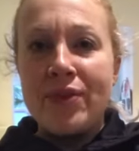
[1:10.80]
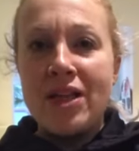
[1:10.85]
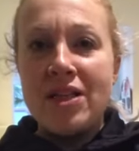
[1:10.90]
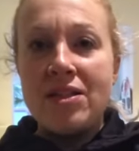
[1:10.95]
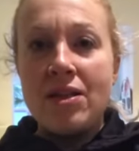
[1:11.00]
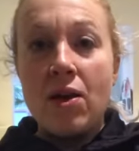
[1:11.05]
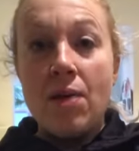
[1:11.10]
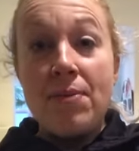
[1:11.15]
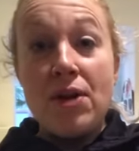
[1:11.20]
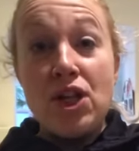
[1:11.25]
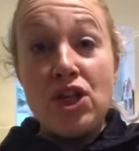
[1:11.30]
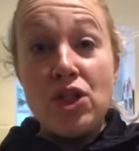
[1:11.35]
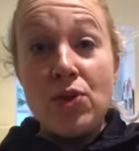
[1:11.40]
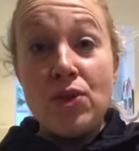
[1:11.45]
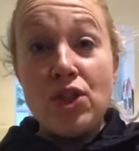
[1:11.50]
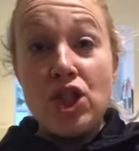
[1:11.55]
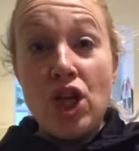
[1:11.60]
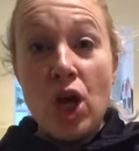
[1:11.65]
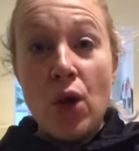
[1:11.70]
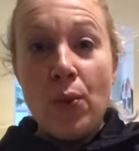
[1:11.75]
So I'm going to do
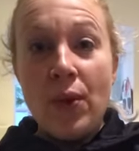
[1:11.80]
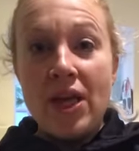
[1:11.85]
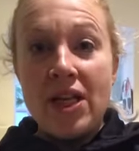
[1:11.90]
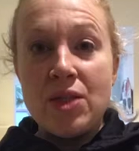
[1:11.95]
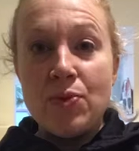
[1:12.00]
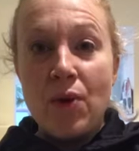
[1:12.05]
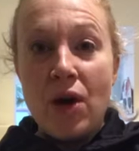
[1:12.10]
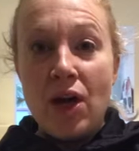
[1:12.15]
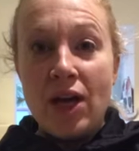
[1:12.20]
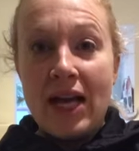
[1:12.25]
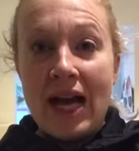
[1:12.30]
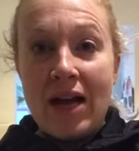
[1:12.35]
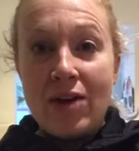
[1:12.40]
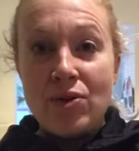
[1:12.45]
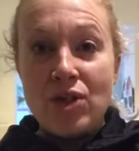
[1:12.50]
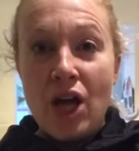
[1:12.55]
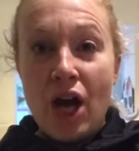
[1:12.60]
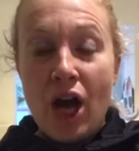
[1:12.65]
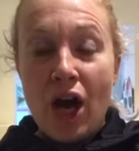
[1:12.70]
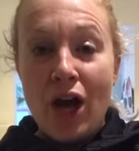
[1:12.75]
a Joe Wicks
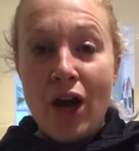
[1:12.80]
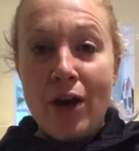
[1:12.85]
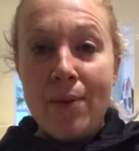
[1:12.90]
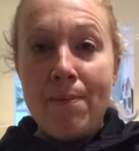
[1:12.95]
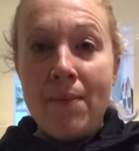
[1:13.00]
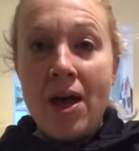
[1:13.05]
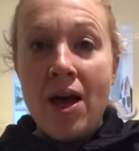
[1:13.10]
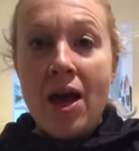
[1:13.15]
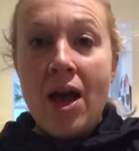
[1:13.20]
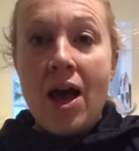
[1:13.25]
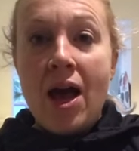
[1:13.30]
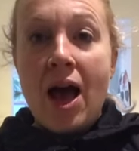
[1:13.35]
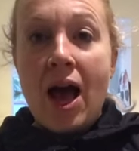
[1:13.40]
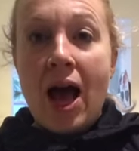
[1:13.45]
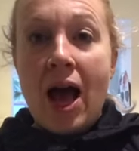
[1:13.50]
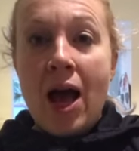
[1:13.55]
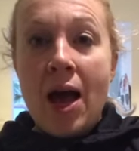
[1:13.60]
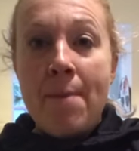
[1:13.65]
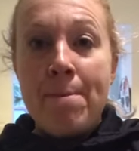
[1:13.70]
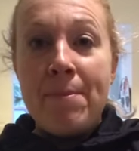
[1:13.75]
workout at home,
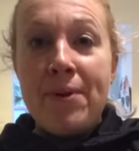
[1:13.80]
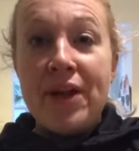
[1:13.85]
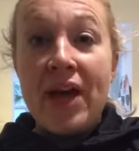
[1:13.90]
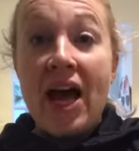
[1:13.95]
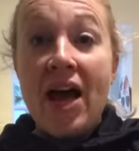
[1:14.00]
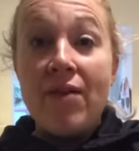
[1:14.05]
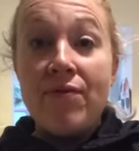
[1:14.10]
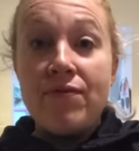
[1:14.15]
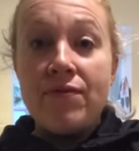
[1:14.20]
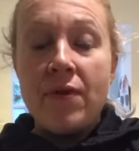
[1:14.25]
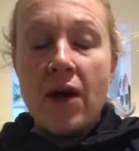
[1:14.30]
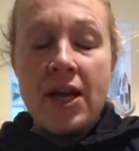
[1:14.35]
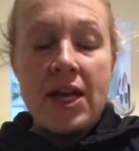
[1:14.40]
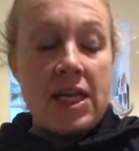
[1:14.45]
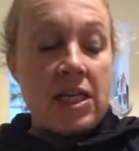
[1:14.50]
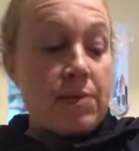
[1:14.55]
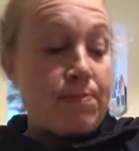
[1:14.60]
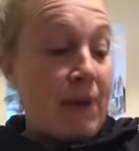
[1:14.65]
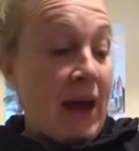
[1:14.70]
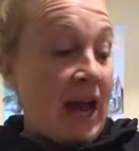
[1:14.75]
but I
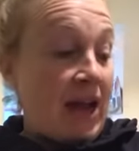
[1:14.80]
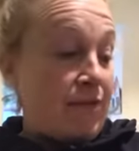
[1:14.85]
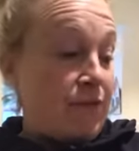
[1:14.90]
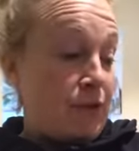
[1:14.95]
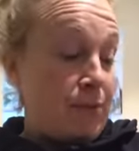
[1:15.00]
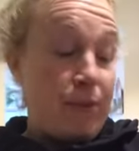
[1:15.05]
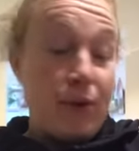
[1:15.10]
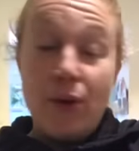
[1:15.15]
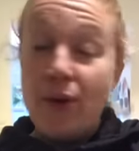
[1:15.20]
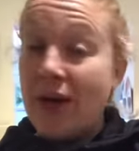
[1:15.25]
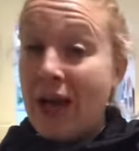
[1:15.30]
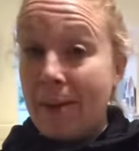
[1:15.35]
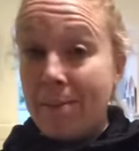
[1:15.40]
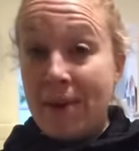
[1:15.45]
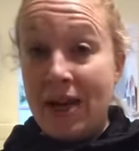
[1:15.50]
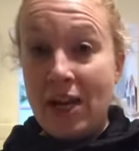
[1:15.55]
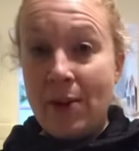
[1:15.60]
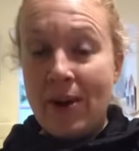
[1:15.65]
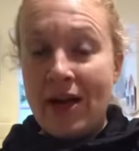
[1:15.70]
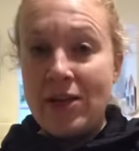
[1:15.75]
need to pay for the boot
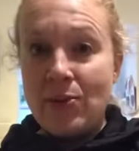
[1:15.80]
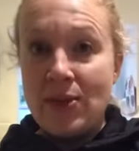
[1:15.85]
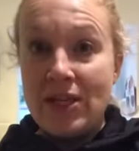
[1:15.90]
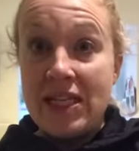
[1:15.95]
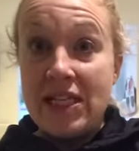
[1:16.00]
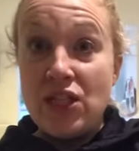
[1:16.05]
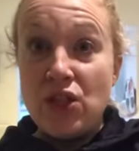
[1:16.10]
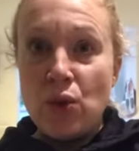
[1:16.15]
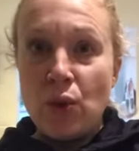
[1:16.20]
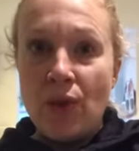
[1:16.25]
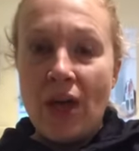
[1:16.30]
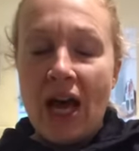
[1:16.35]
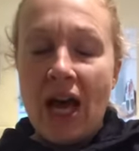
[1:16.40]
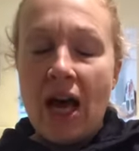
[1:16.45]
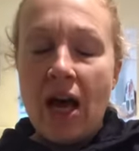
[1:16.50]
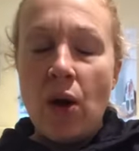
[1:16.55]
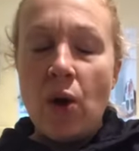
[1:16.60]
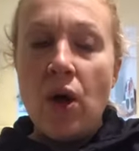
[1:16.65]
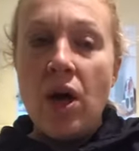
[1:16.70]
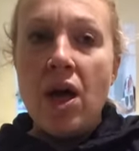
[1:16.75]
camp anyway, so I need to sort that
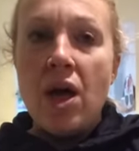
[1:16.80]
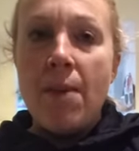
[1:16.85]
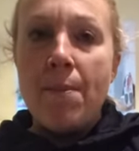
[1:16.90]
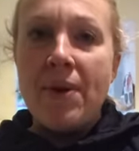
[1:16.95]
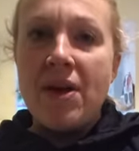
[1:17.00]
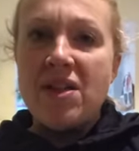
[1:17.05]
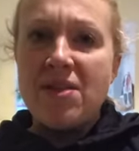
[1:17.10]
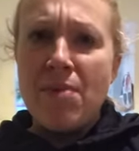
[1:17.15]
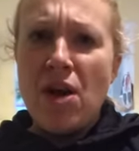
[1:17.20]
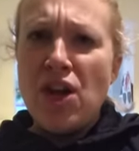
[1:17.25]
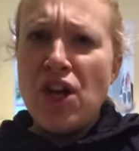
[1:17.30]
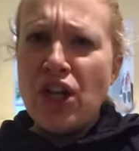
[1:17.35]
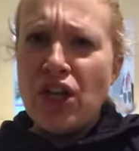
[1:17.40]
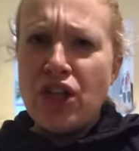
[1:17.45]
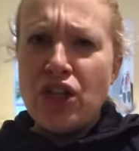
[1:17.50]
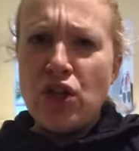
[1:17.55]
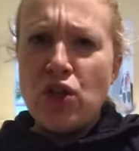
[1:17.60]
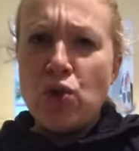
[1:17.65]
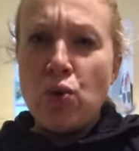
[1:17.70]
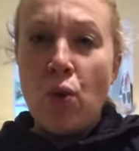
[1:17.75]
out because I'm only
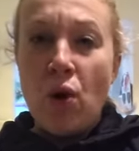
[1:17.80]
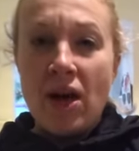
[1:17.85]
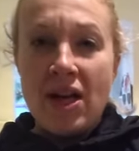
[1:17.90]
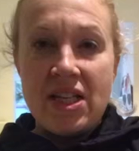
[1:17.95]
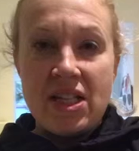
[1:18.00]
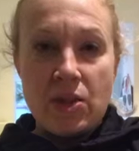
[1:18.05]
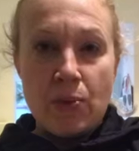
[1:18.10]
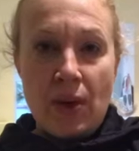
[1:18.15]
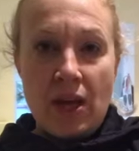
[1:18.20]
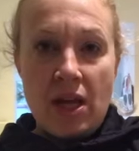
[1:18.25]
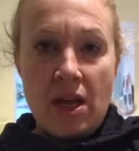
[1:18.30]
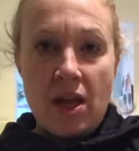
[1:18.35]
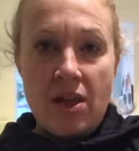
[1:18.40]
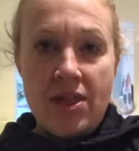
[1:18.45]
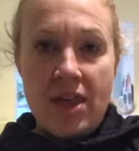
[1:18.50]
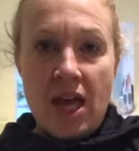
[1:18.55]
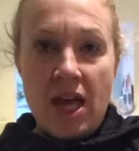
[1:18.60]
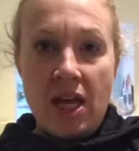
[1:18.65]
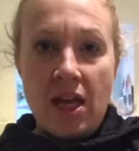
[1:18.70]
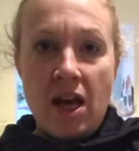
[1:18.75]
going to do twice a week, I
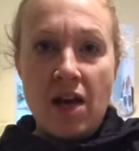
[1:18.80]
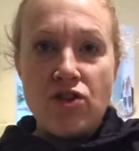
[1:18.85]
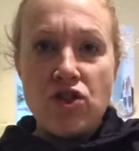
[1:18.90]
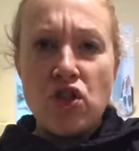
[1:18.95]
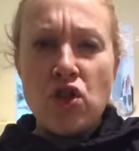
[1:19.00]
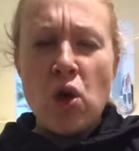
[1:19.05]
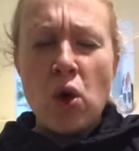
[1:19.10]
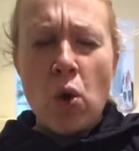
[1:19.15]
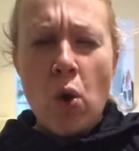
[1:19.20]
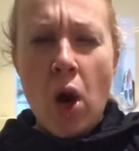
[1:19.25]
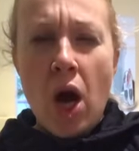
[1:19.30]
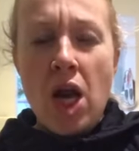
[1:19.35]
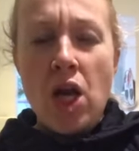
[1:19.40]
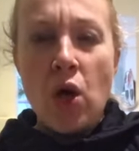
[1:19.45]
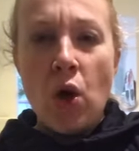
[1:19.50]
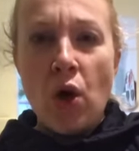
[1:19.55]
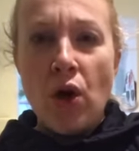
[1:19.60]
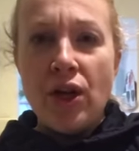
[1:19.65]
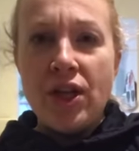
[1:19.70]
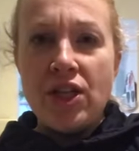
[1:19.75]
think. I just got quite a
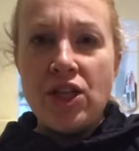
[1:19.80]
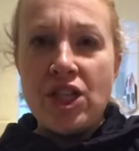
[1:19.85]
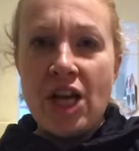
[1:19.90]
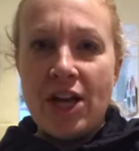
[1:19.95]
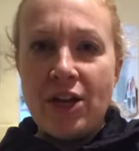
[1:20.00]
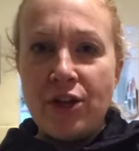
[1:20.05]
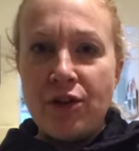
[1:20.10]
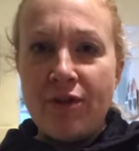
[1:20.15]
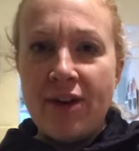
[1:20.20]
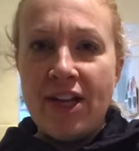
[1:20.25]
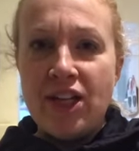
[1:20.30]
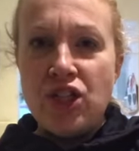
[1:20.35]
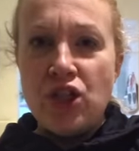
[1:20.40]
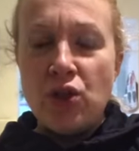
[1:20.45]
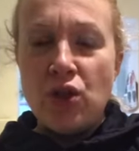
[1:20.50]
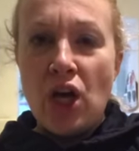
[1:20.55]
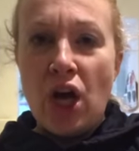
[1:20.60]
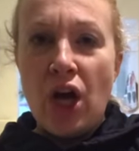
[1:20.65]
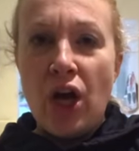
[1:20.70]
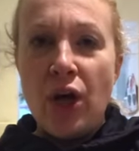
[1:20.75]
lot on in January, as
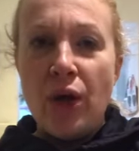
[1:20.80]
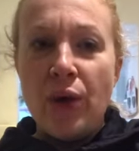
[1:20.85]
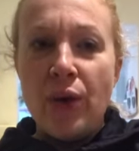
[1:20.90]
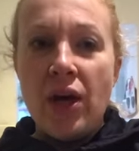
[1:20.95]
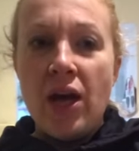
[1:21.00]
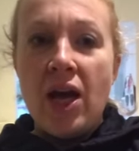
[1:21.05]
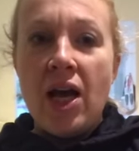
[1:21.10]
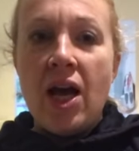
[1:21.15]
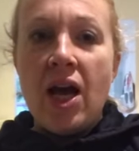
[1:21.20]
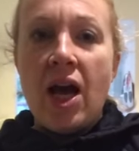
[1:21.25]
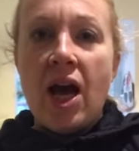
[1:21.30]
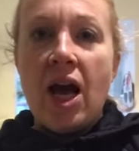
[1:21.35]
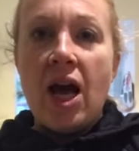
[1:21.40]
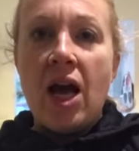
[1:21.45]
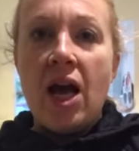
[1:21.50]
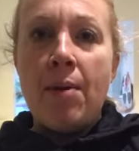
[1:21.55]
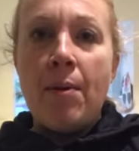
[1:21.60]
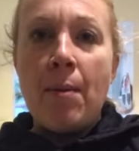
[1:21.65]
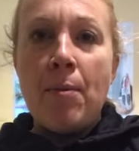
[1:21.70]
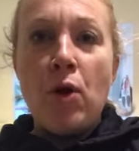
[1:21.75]
you know.
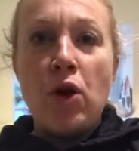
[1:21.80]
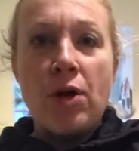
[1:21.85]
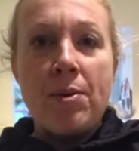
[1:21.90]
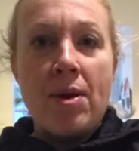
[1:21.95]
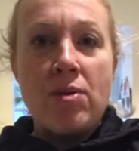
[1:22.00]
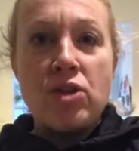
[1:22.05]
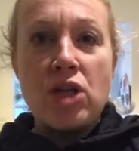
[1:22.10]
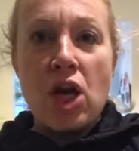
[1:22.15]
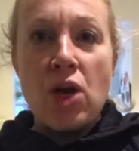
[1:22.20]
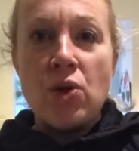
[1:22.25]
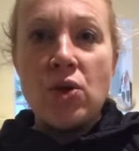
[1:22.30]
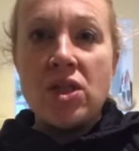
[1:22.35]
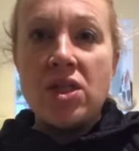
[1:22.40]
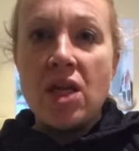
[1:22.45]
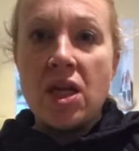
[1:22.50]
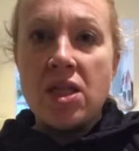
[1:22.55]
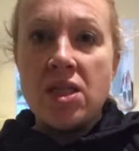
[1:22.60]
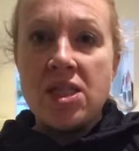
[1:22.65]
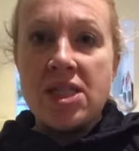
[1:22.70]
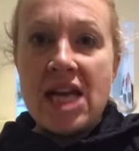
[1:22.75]
I'm not going to be able to go on
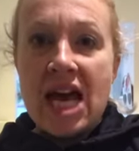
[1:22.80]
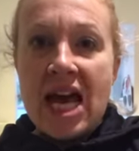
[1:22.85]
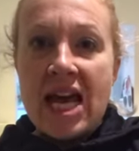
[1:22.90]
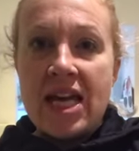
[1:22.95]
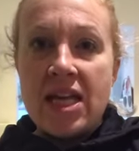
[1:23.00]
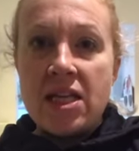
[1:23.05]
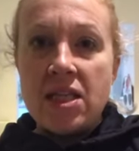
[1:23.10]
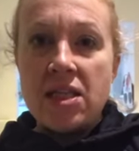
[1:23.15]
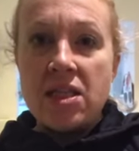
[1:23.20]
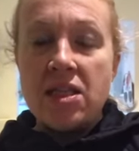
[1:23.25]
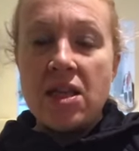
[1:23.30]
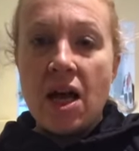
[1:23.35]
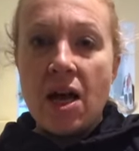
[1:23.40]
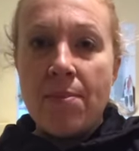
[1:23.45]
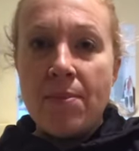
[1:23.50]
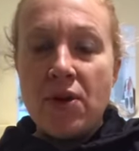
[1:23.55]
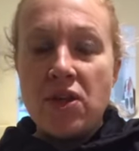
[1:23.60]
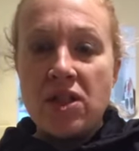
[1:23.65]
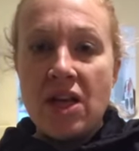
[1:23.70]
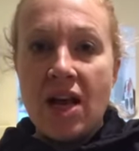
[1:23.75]
Sundays
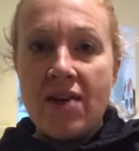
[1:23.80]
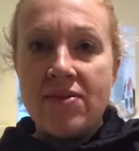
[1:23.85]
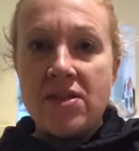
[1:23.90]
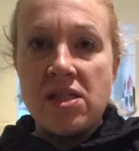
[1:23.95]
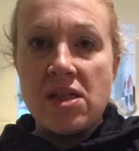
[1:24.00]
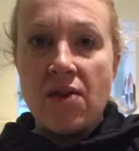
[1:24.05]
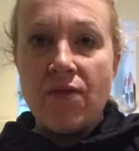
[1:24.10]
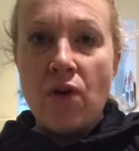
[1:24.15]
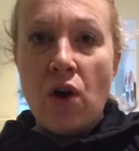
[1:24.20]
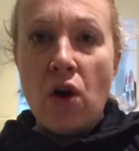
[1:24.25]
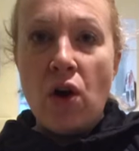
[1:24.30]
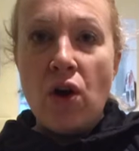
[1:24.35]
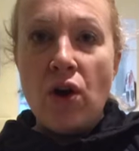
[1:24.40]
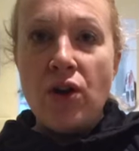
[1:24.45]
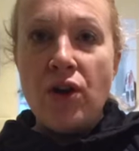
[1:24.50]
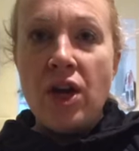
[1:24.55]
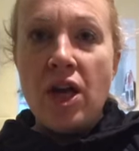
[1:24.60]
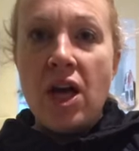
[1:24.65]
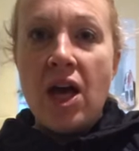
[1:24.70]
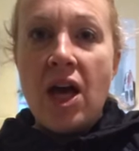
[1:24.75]
because I have stuff on,